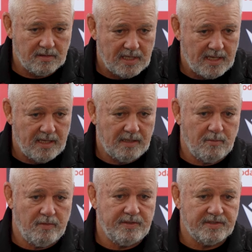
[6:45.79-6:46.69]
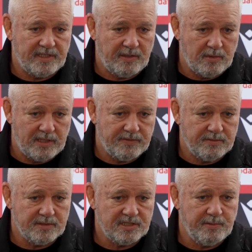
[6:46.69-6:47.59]
um, obviously we'll have
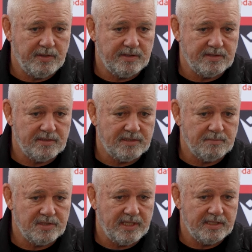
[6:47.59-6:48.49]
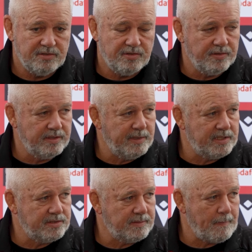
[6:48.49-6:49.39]
to experience at some stage during the
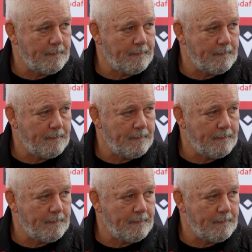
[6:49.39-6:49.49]
match.